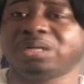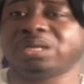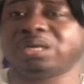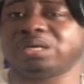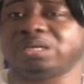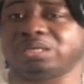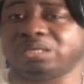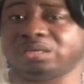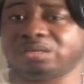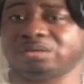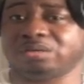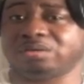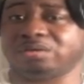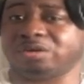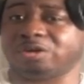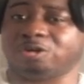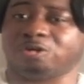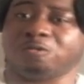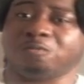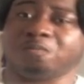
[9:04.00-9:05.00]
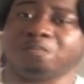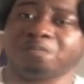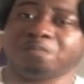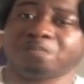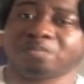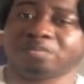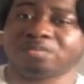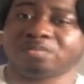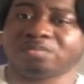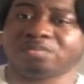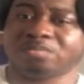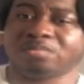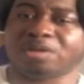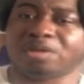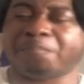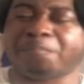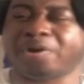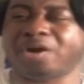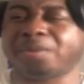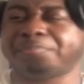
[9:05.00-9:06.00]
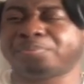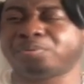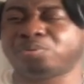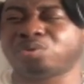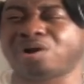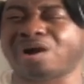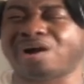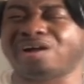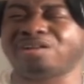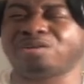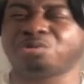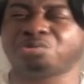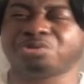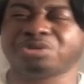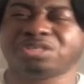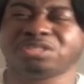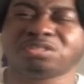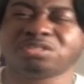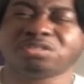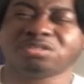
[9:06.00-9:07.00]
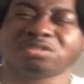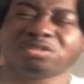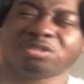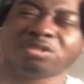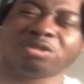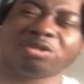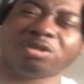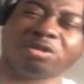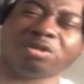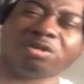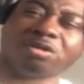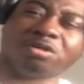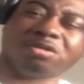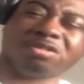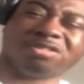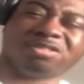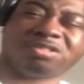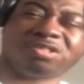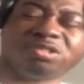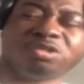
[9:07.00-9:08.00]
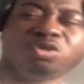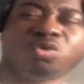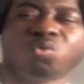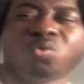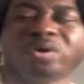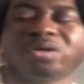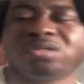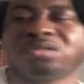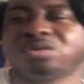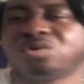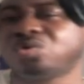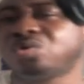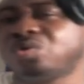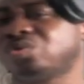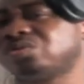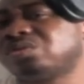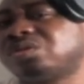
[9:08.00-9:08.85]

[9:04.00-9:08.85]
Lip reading: Like, the purple coloring, the silhouette, the ghost